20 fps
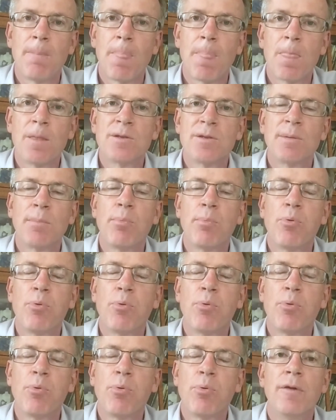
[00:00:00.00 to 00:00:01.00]

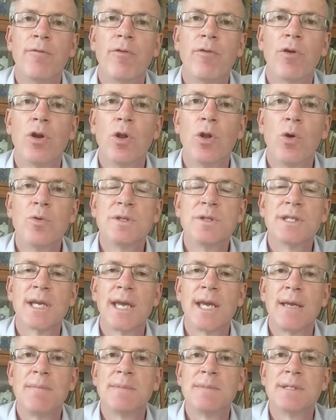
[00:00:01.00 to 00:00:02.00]
support for loan
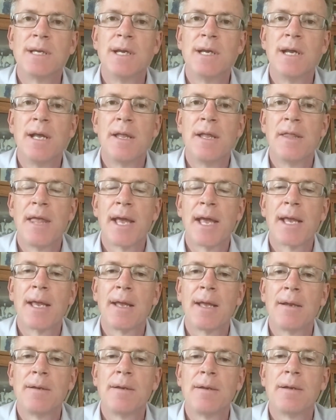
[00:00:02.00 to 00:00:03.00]
schemes that
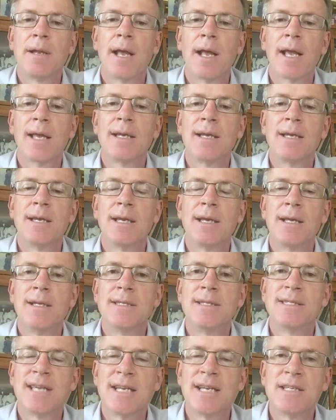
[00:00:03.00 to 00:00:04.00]
can
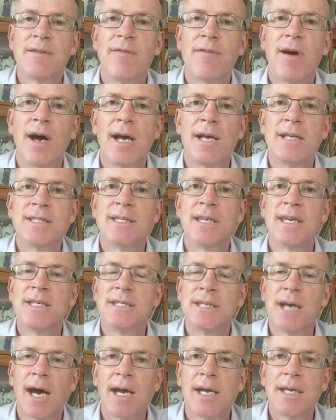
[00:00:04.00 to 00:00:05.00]
incentivize and
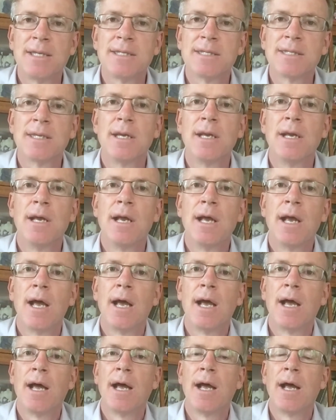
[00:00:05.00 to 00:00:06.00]
entice
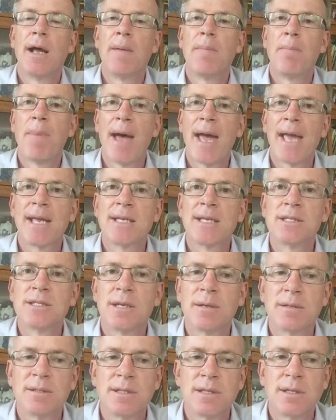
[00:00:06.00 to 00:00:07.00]
banks
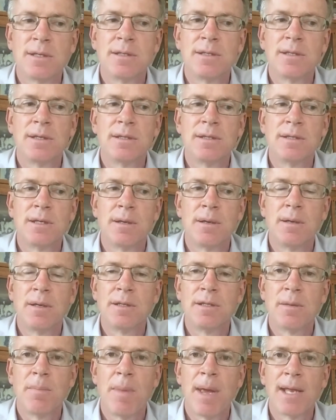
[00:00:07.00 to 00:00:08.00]

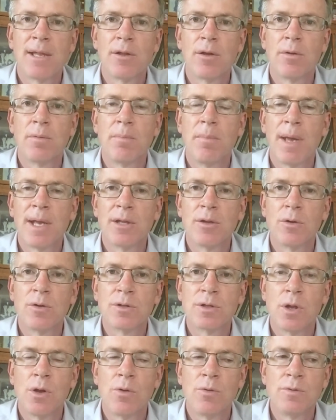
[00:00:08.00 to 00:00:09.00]
to make
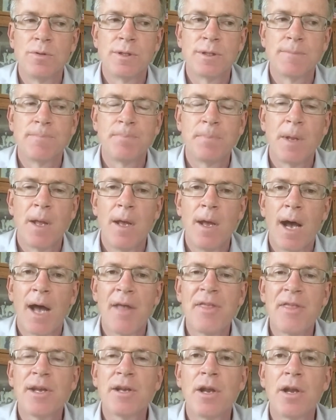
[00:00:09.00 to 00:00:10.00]
those loans. I
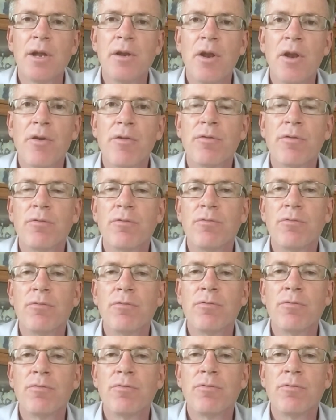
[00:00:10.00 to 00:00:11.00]
think another
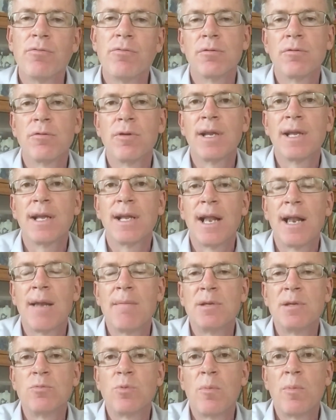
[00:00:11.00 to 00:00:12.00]
really critical
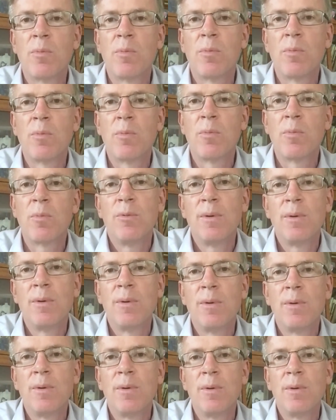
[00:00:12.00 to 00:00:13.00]
element, when we
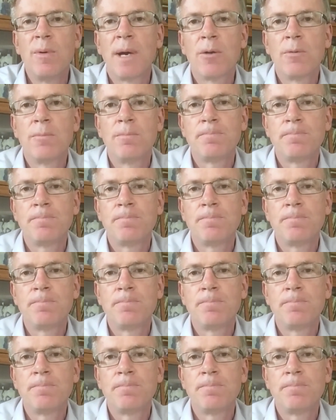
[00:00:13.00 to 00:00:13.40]
talked about